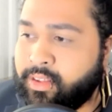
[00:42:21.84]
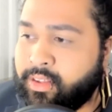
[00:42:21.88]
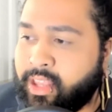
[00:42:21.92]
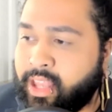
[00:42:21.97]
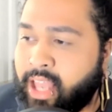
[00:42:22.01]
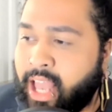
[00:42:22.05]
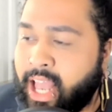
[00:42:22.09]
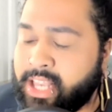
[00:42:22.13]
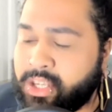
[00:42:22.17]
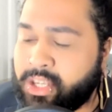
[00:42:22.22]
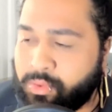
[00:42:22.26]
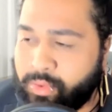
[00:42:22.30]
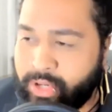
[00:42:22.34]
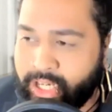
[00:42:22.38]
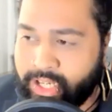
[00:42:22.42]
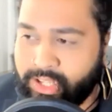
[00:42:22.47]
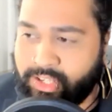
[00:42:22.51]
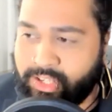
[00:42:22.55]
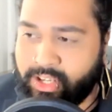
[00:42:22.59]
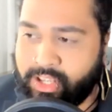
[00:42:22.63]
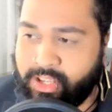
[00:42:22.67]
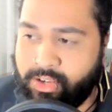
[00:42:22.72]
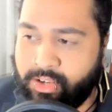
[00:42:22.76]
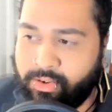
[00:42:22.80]
as we
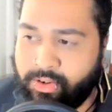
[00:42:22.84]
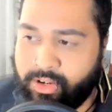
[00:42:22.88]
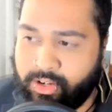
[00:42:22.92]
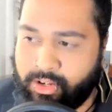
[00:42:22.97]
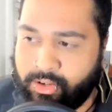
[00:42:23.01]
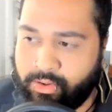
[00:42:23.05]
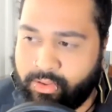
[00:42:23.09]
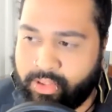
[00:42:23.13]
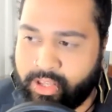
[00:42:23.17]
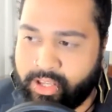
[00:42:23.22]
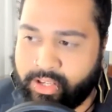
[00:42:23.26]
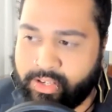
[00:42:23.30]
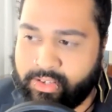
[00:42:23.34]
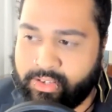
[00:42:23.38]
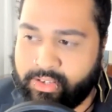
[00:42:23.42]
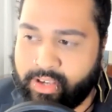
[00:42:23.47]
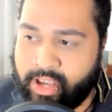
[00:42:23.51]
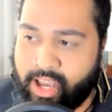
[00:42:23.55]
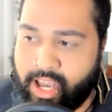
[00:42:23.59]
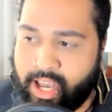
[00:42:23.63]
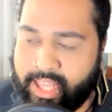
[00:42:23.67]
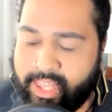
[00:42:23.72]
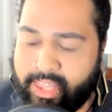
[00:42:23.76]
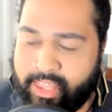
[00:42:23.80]
continue to do this,
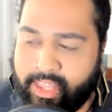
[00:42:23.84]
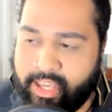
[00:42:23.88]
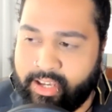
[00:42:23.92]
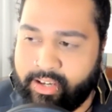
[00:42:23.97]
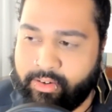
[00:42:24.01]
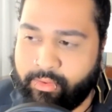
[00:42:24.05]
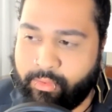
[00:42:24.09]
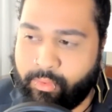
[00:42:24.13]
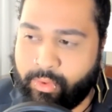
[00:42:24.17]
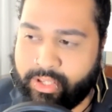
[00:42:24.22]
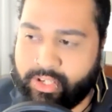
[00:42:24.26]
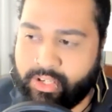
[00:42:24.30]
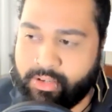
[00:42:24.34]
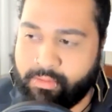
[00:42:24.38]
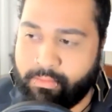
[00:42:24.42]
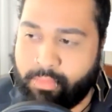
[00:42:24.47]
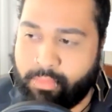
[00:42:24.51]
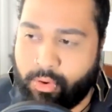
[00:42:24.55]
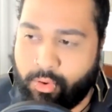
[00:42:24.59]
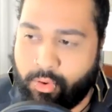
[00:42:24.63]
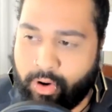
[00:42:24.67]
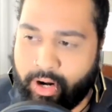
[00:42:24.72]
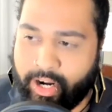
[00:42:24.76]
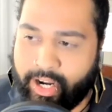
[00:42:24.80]
I think what's
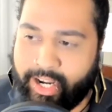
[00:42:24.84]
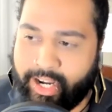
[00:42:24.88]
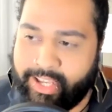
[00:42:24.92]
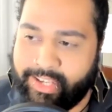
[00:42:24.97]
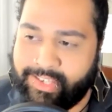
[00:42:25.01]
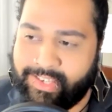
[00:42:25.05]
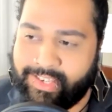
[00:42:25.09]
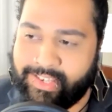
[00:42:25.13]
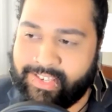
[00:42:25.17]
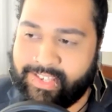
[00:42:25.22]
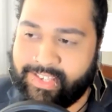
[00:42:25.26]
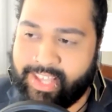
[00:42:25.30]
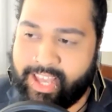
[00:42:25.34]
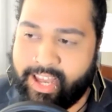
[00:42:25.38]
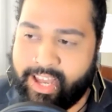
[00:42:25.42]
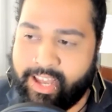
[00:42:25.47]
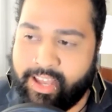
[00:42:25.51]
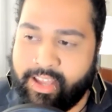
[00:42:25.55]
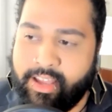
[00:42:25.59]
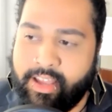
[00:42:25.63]
important is that